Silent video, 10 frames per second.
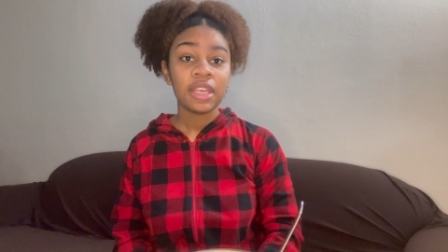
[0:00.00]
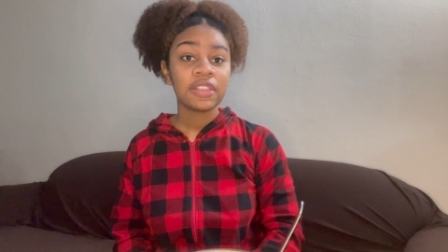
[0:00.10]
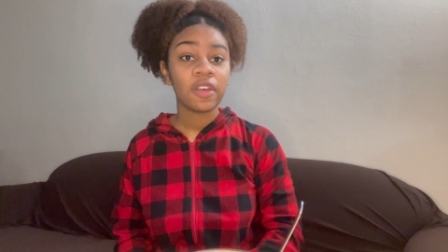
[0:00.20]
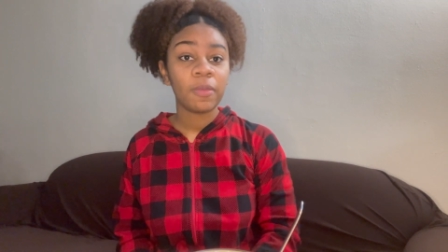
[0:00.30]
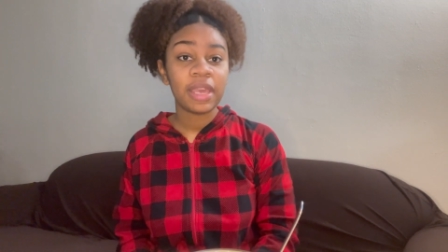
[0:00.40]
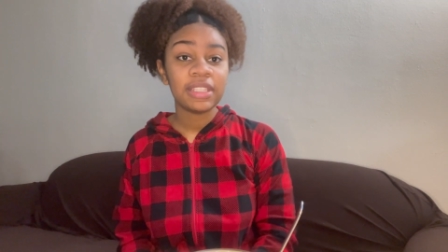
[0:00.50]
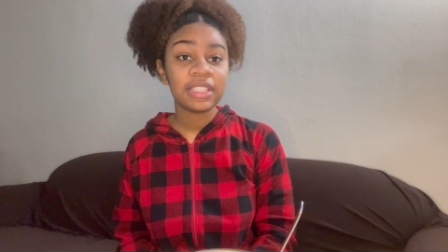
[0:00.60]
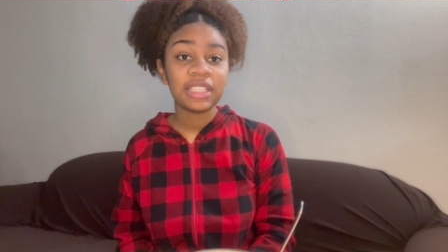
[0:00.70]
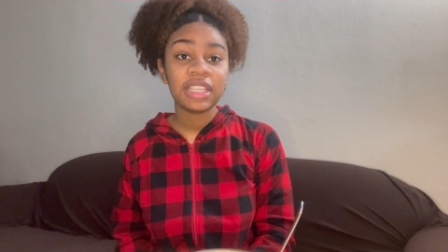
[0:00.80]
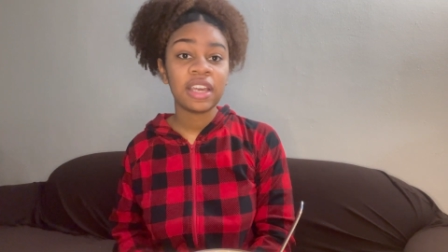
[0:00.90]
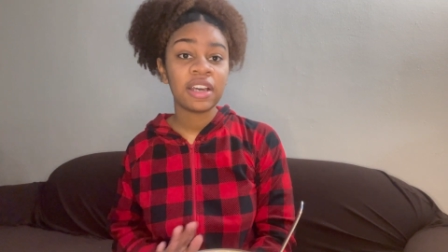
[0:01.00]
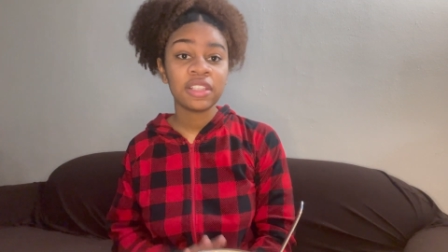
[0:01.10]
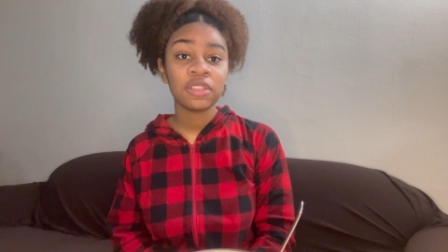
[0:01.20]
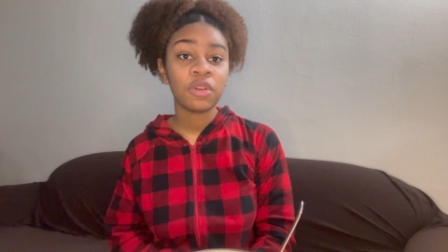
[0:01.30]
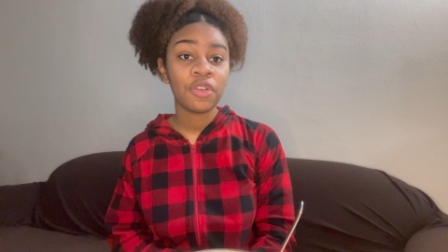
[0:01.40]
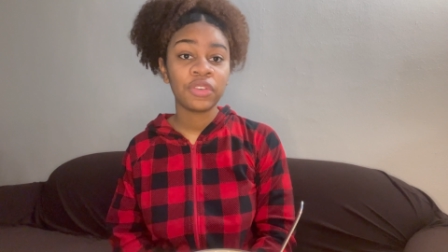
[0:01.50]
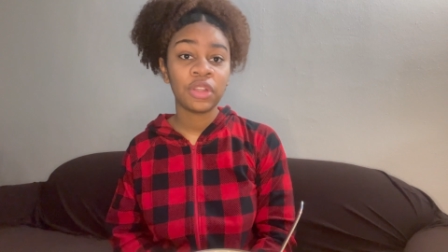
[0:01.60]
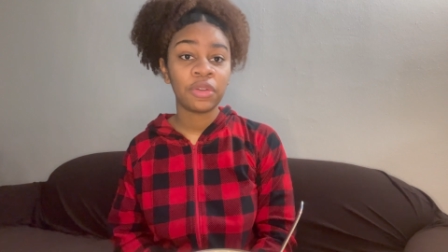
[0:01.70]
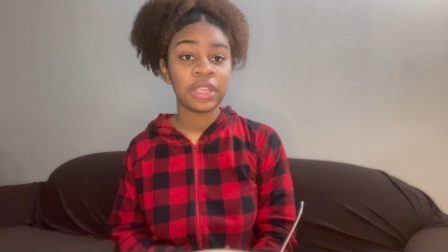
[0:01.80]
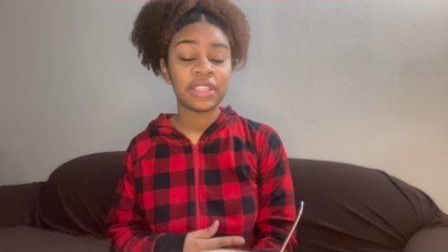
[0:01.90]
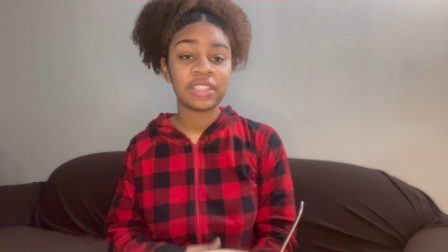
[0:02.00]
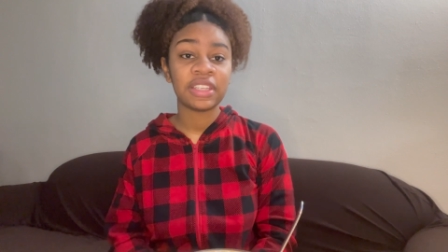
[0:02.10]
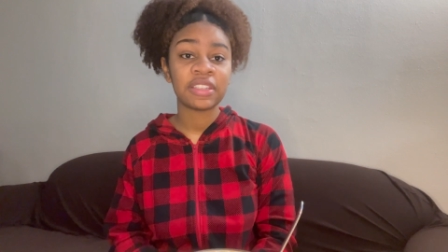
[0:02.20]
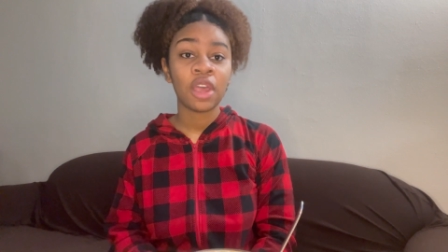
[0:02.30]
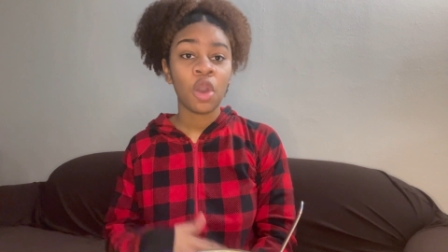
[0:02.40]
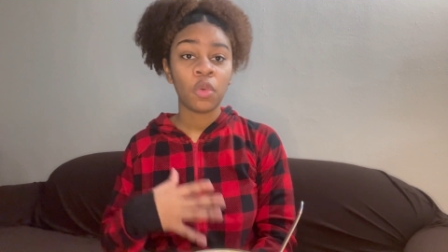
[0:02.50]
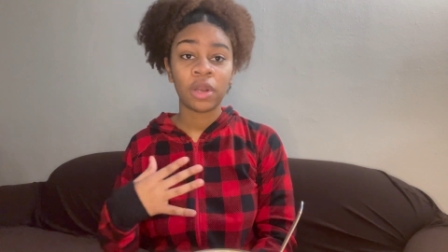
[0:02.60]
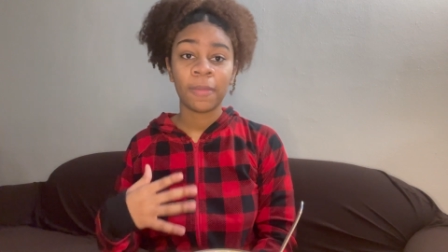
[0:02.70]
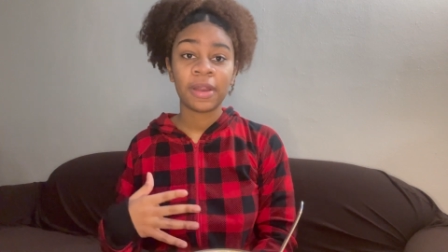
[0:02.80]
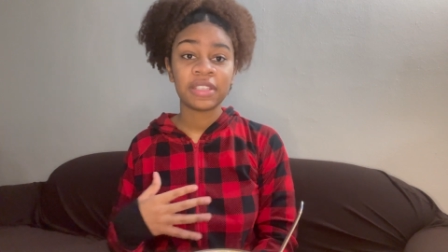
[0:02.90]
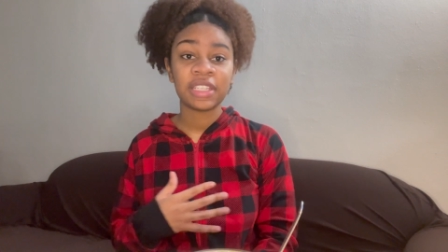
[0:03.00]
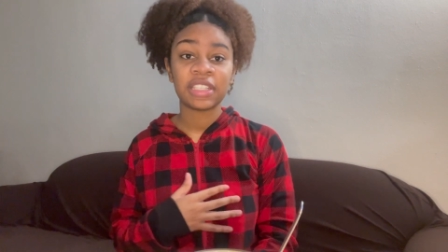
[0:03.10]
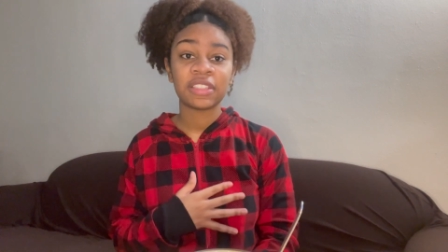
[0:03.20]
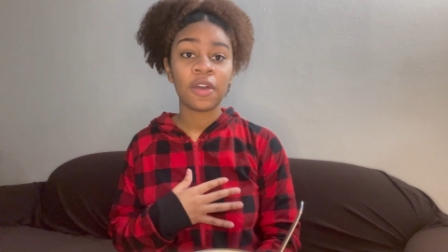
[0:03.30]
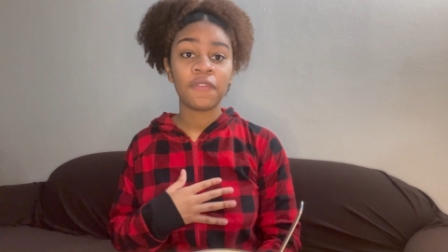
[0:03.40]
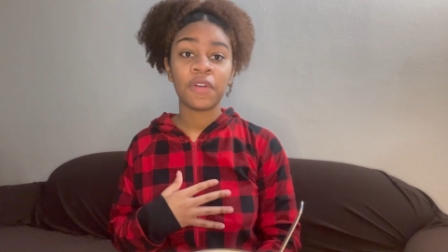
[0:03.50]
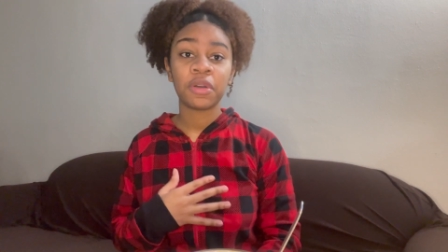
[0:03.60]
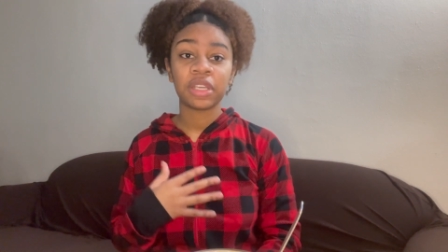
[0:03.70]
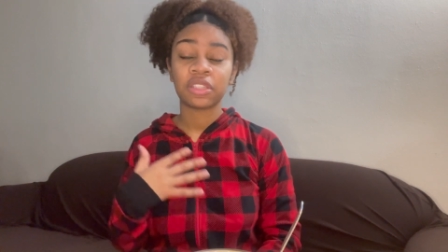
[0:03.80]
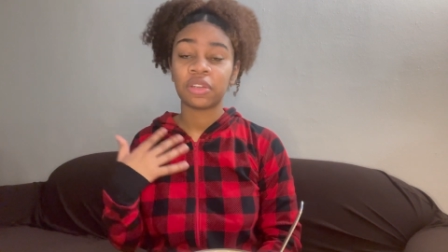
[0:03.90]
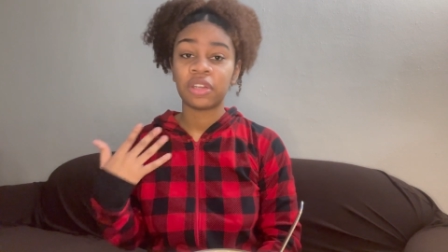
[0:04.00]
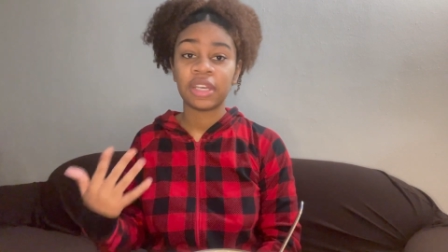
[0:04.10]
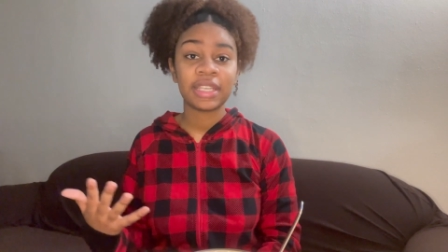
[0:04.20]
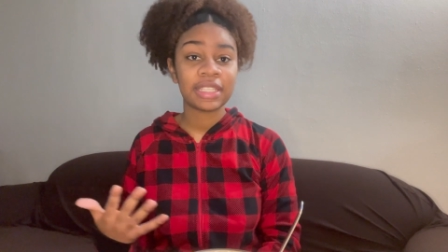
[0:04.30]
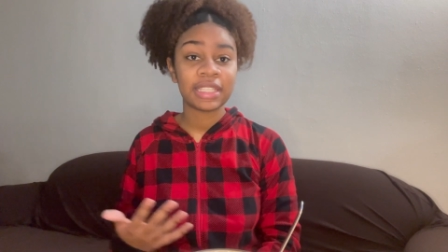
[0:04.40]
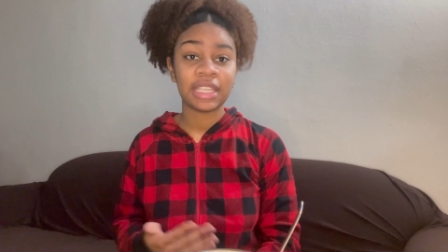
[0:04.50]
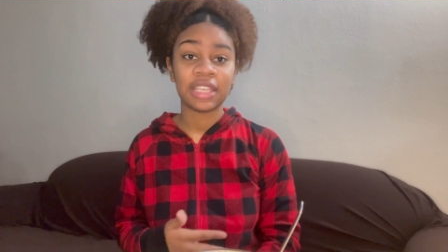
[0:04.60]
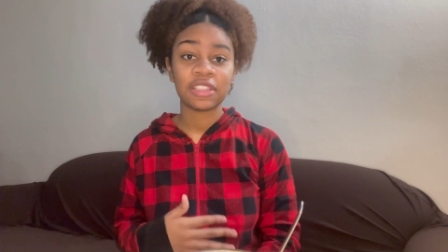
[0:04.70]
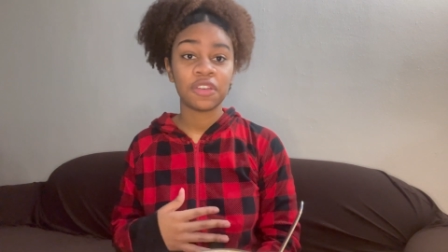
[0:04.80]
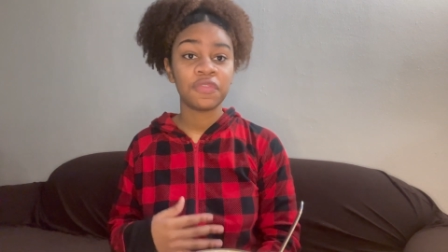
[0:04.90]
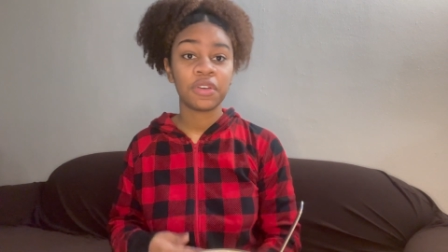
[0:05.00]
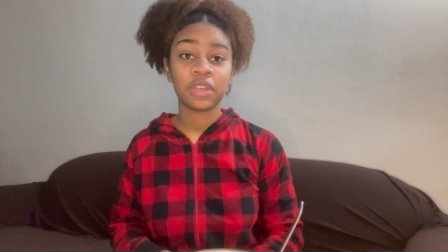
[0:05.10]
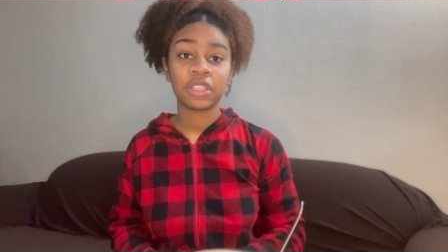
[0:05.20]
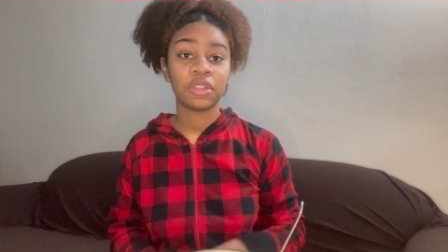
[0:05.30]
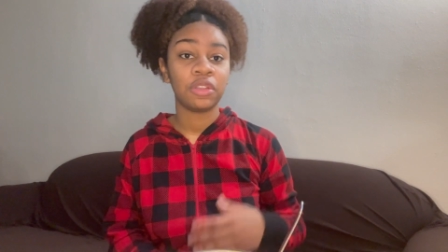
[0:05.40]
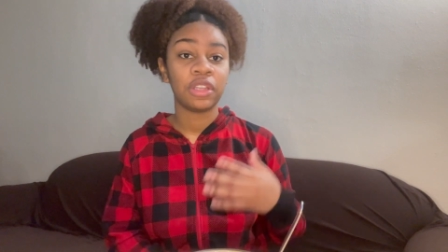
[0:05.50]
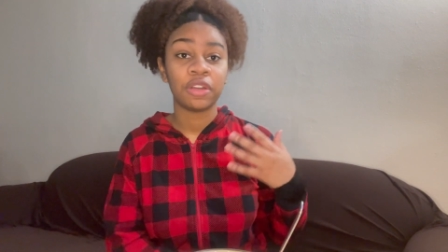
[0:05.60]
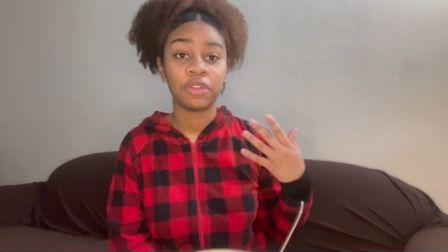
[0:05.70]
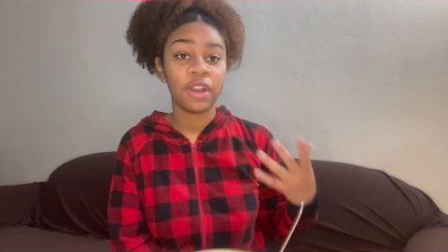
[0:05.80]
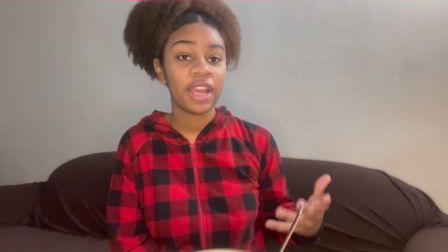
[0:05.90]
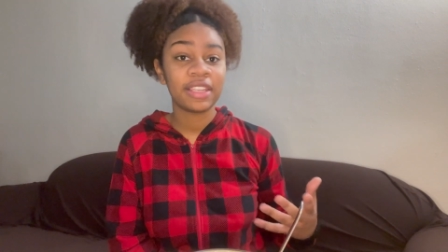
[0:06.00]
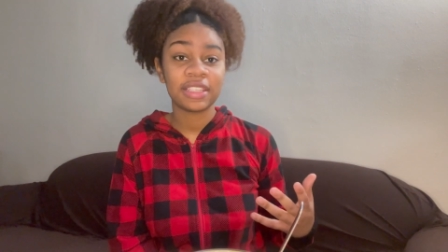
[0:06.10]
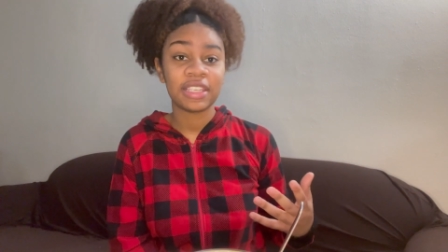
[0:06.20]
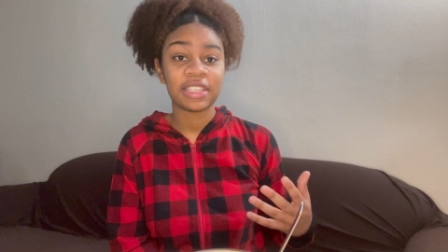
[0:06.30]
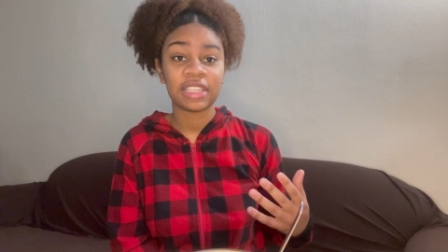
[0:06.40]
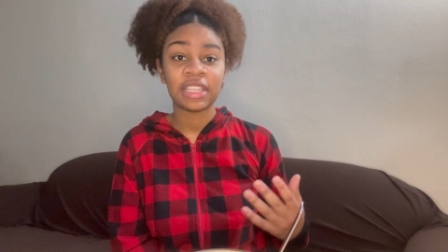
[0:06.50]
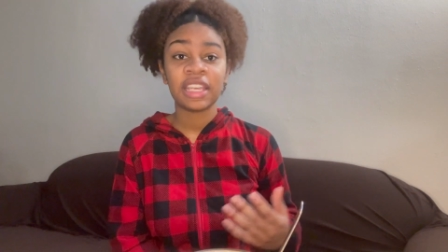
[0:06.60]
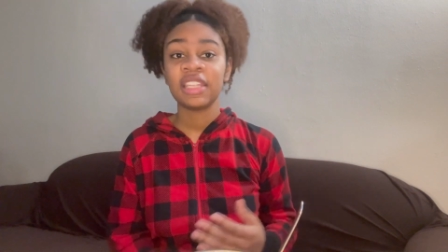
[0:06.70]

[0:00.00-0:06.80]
So basically, hustle overload is just when a person is so focused on hustling, so focused on their grind season,